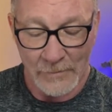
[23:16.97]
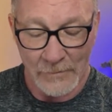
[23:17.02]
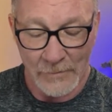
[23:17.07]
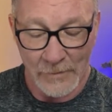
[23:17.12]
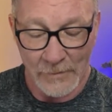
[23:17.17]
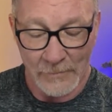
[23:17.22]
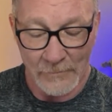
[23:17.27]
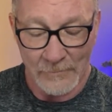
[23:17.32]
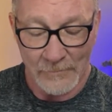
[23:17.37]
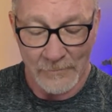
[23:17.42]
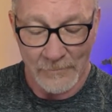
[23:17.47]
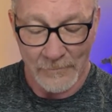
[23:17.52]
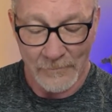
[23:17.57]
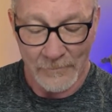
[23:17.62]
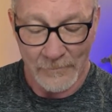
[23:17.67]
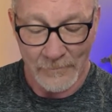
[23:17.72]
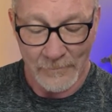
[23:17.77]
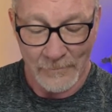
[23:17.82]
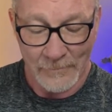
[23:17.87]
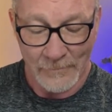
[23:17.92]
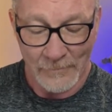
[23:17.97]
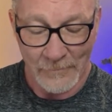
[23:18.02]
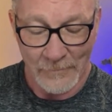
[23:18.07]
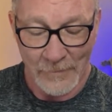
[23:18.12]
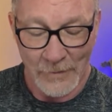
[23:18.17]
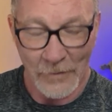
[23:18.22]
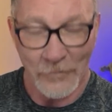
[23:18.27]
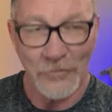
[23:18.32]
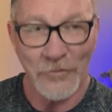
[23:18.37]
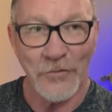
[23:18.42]
I don't know.
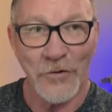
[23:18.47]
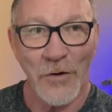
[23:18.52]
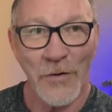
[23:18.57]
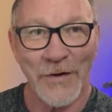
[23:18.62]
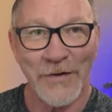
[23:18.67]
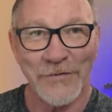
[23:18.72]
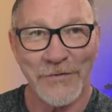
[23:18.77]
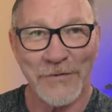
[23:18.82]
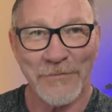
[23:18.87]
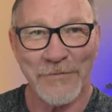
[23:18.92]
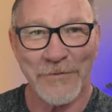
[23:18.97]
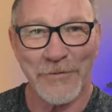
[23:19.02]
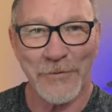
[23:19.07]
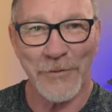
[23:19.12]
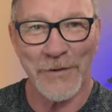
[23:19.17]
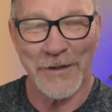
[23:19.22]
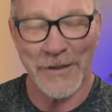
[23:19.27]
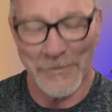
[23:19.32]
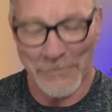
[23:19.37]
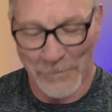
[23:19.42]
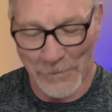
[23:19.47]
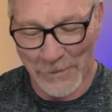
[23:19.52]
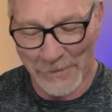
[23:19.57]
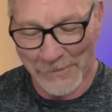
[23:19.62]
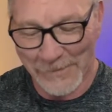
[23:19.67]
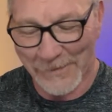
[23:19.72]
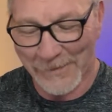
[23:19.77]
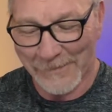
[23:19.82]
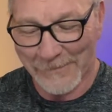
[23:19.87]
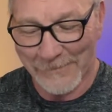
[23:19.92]
The joys of 3D
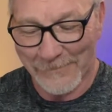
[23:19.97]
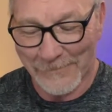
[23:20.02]
printing.